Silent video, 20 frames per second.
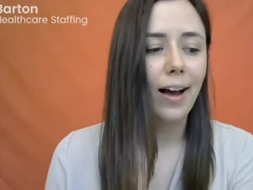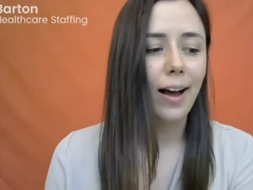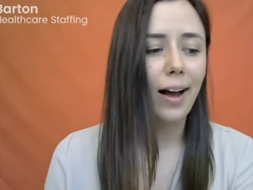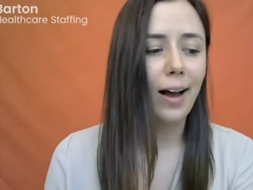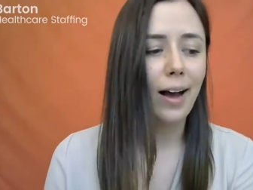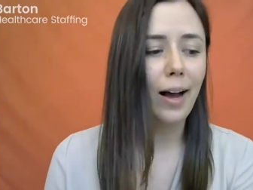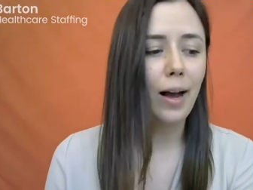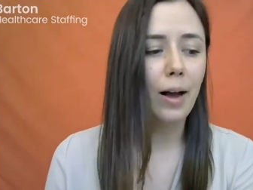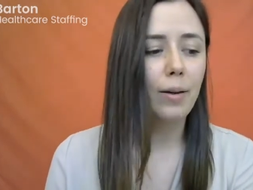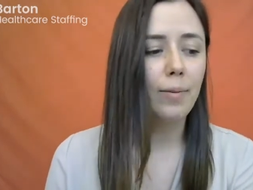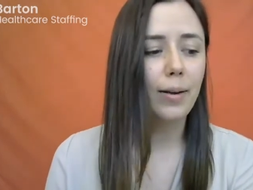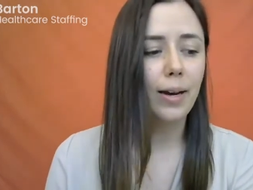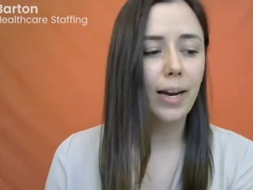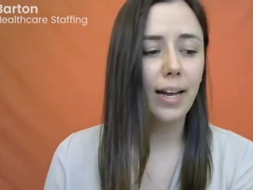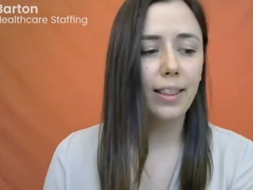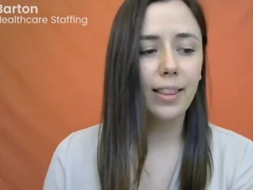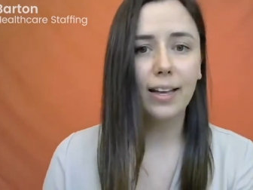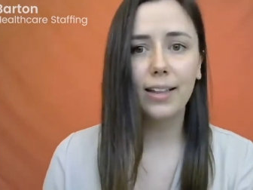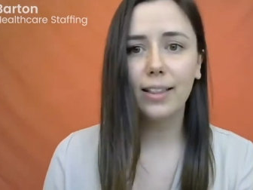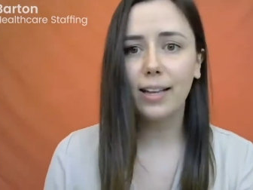and
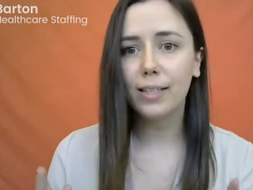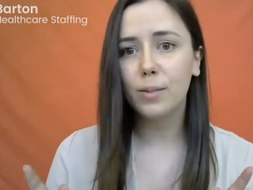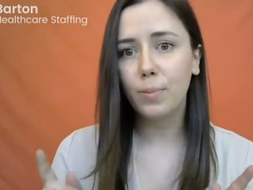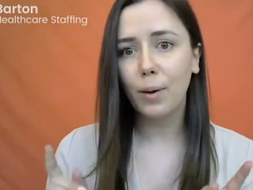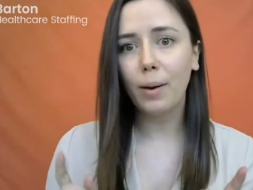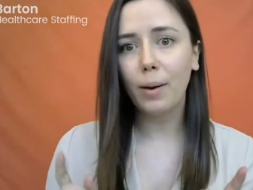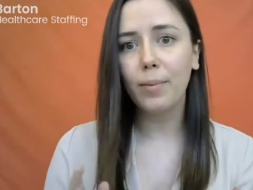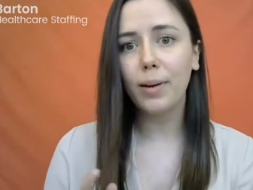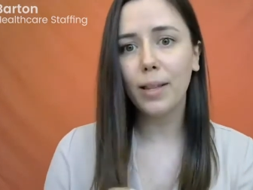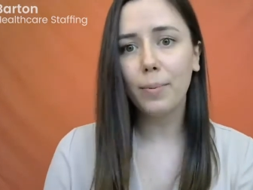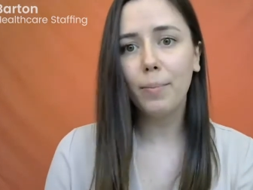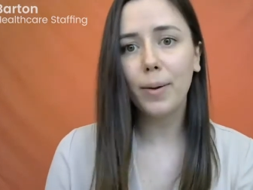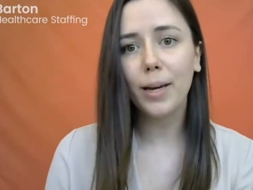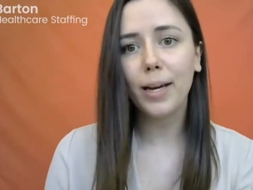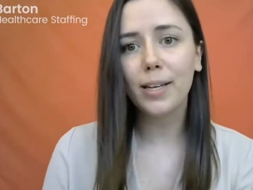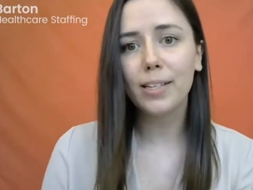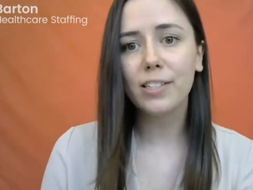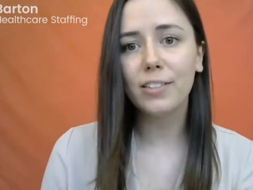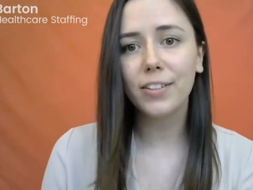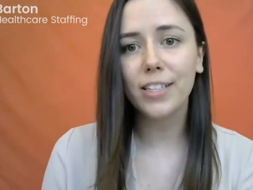I think that's probably the
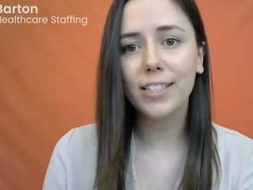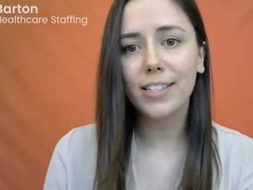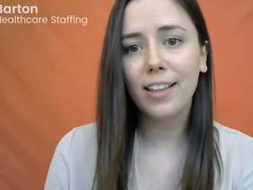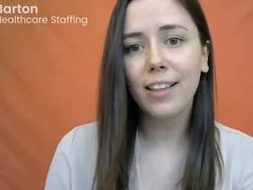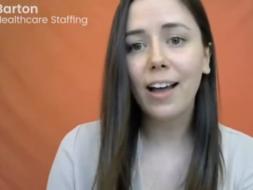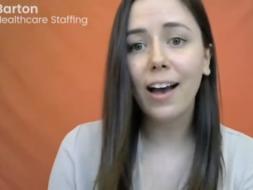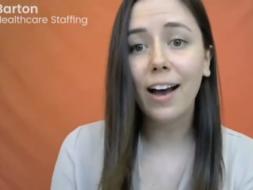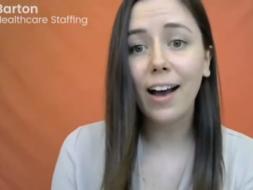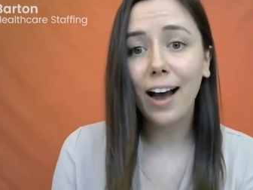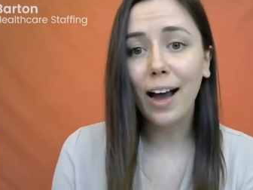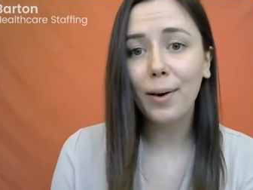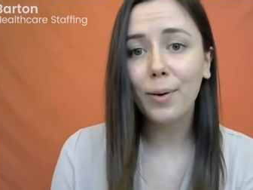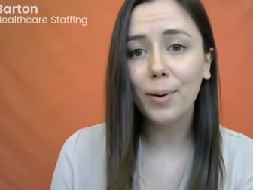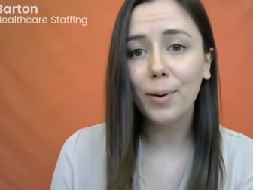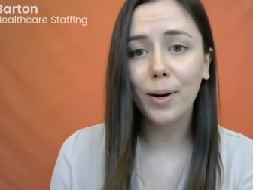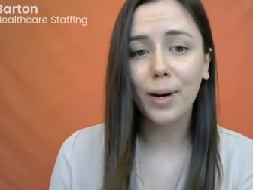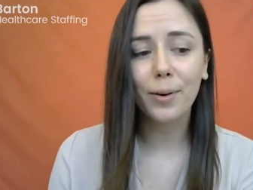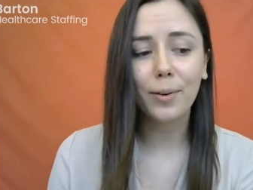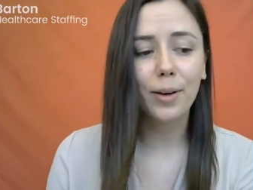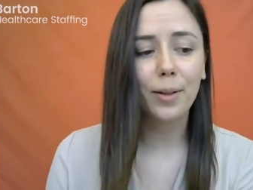biggest reason that I would
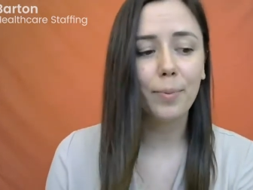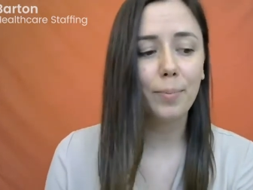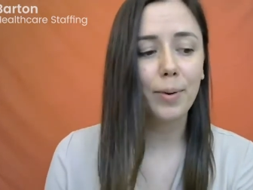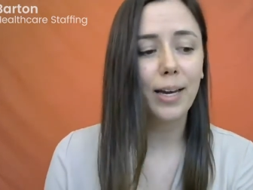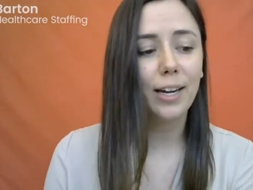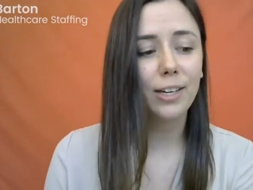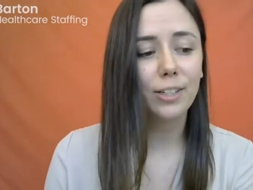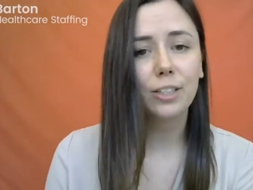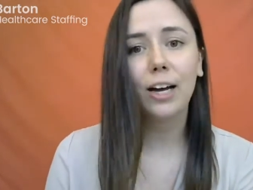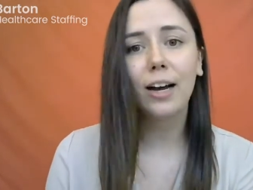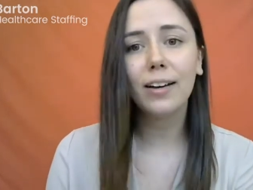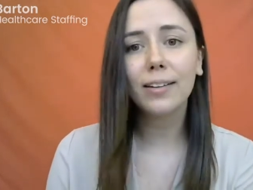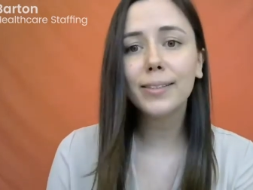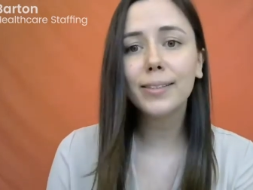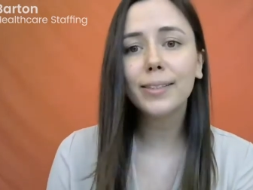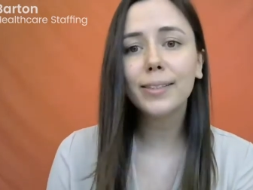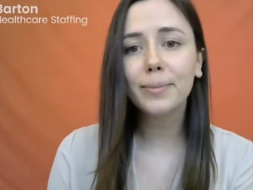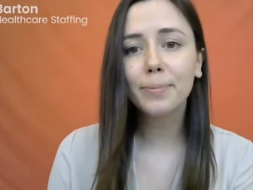work with BHS.